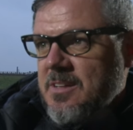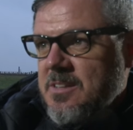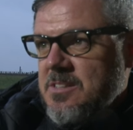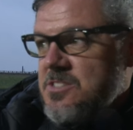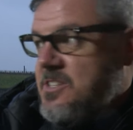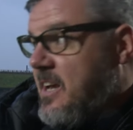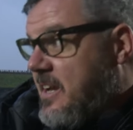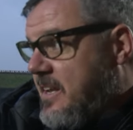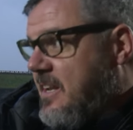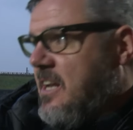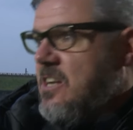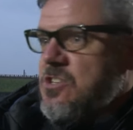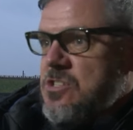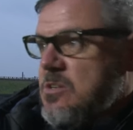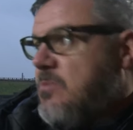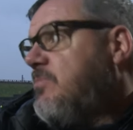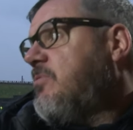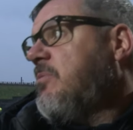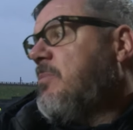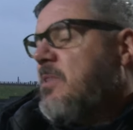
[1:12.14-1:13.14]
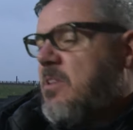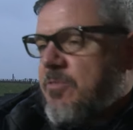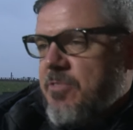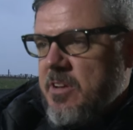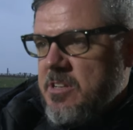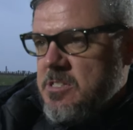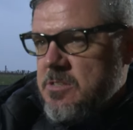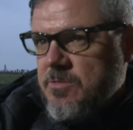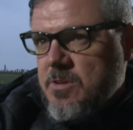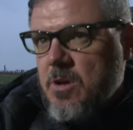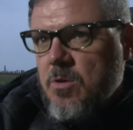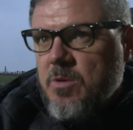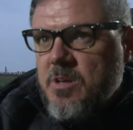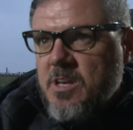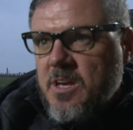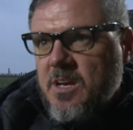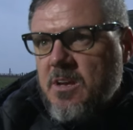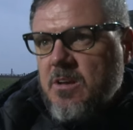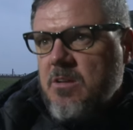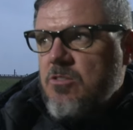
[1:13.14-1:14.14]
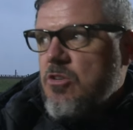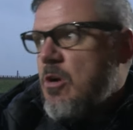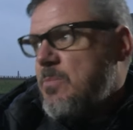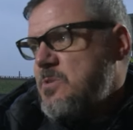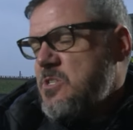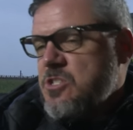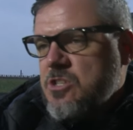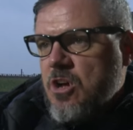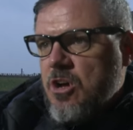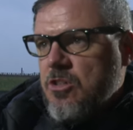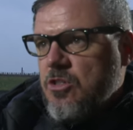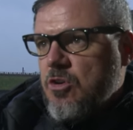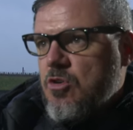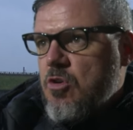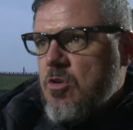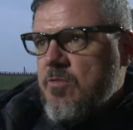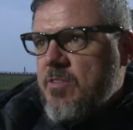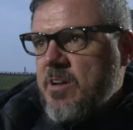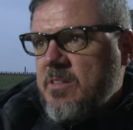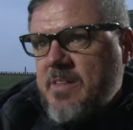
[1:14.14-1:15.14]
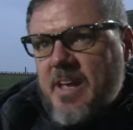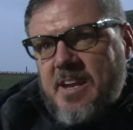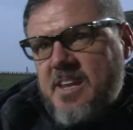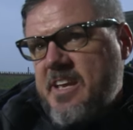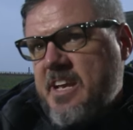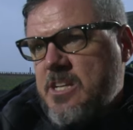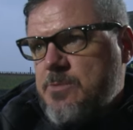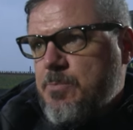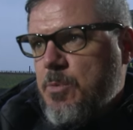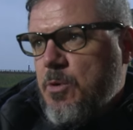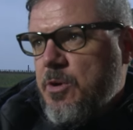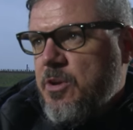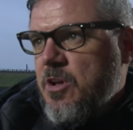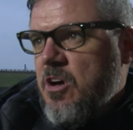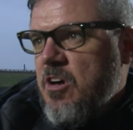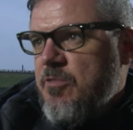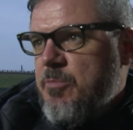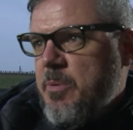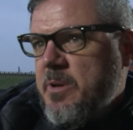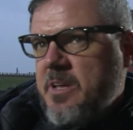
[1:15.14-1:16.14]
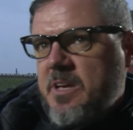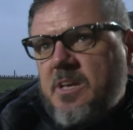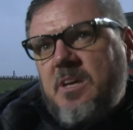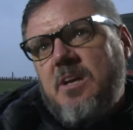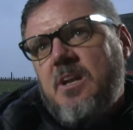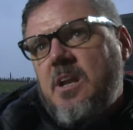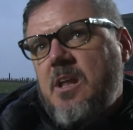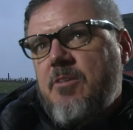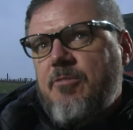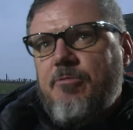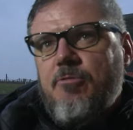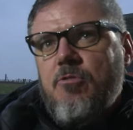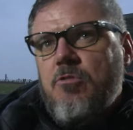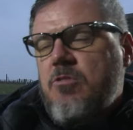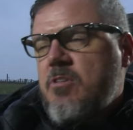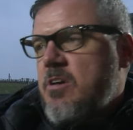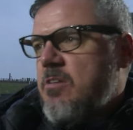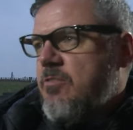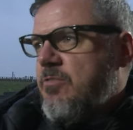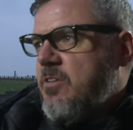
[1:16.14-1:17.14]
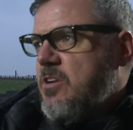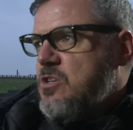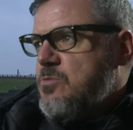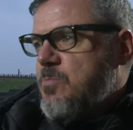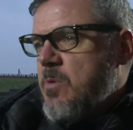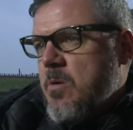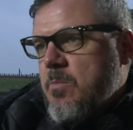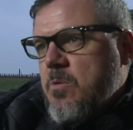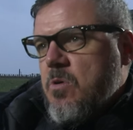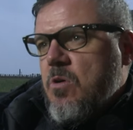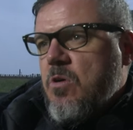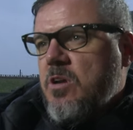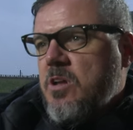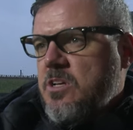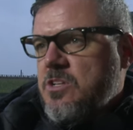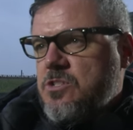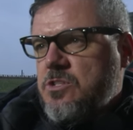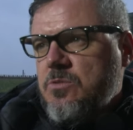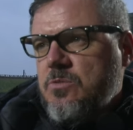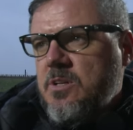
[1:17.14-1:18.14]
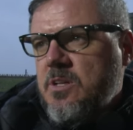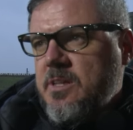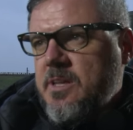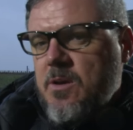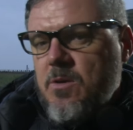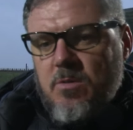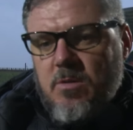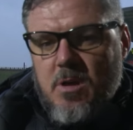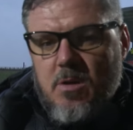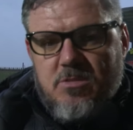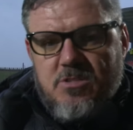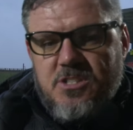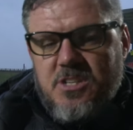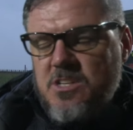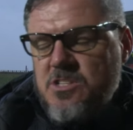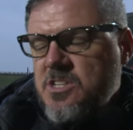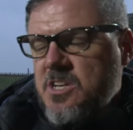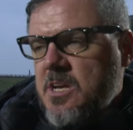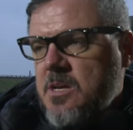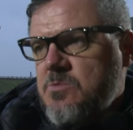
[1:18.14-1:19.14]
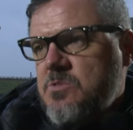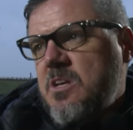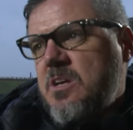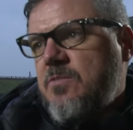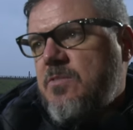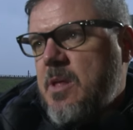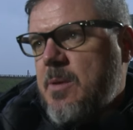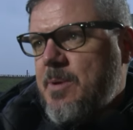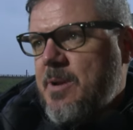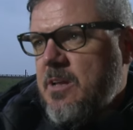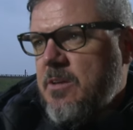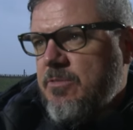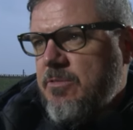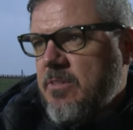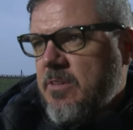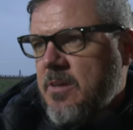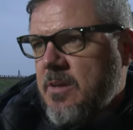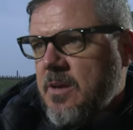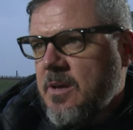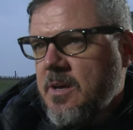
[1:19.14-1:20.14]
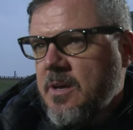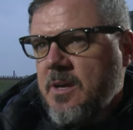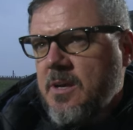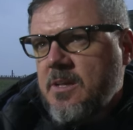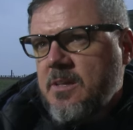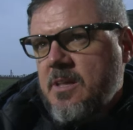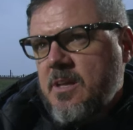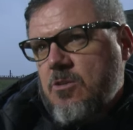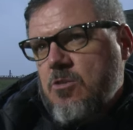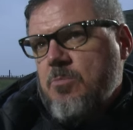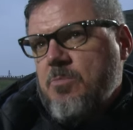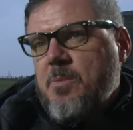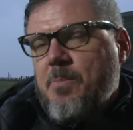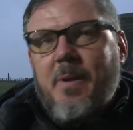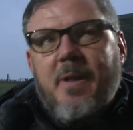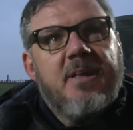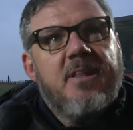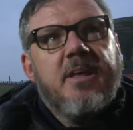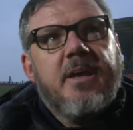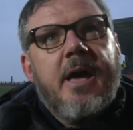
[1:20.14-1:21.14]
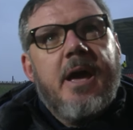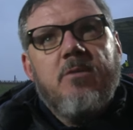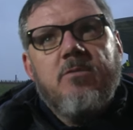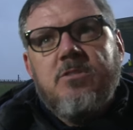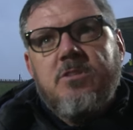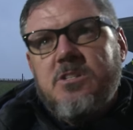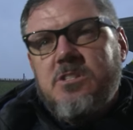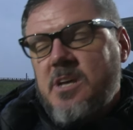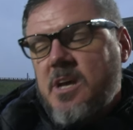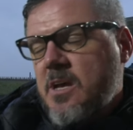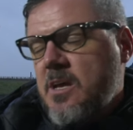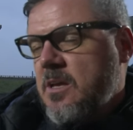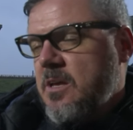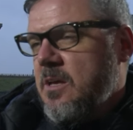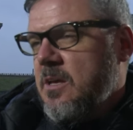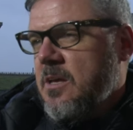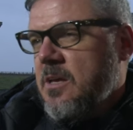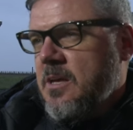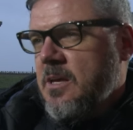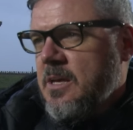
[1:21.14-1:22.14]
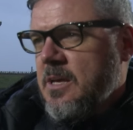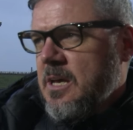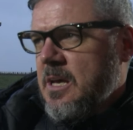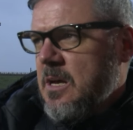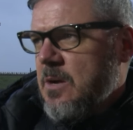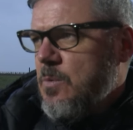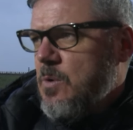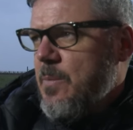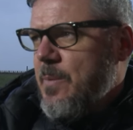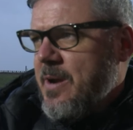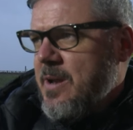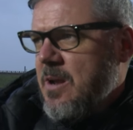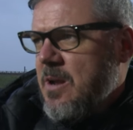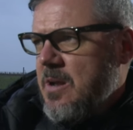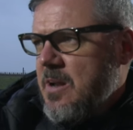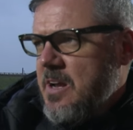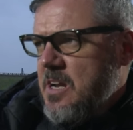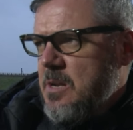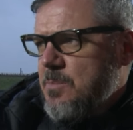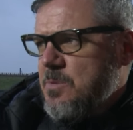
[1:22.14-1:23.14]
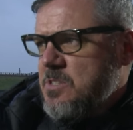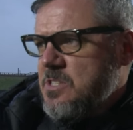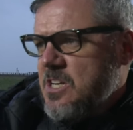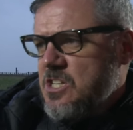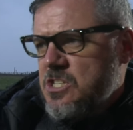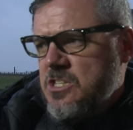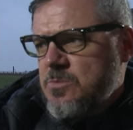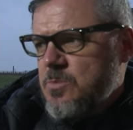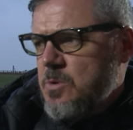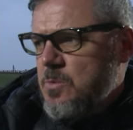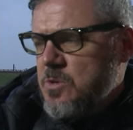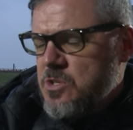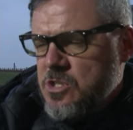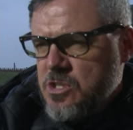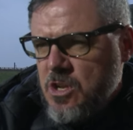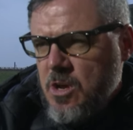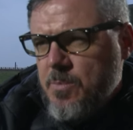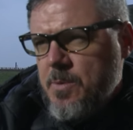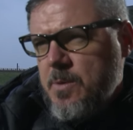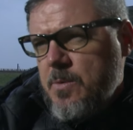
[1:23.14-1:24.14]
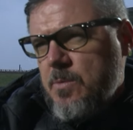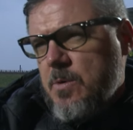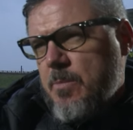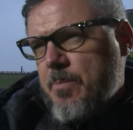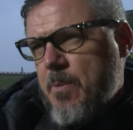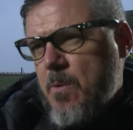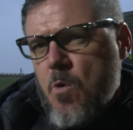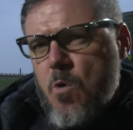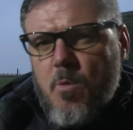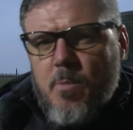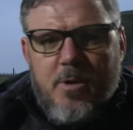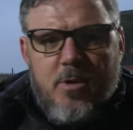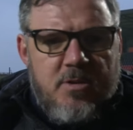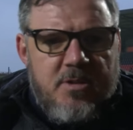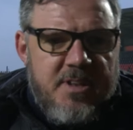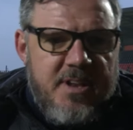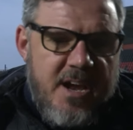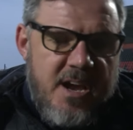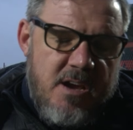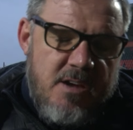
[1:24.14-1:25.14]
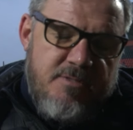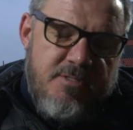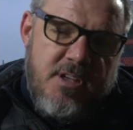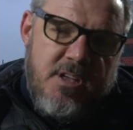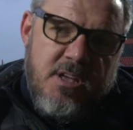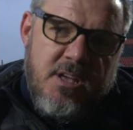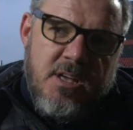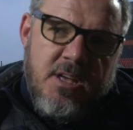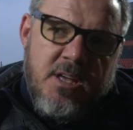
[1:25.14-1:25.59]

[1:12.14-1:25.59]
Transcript: Second entry from a defensive goal kick. Cropsey's not on the cover, Danny gets buoyed off with a kid, left foot, great finish, bottom corner, you're two nil down. Goals change games, they give them a lift. They come to play in the counter-attack, and we weren't clean in possession, we were sloppy, we were poor, we looked nervy.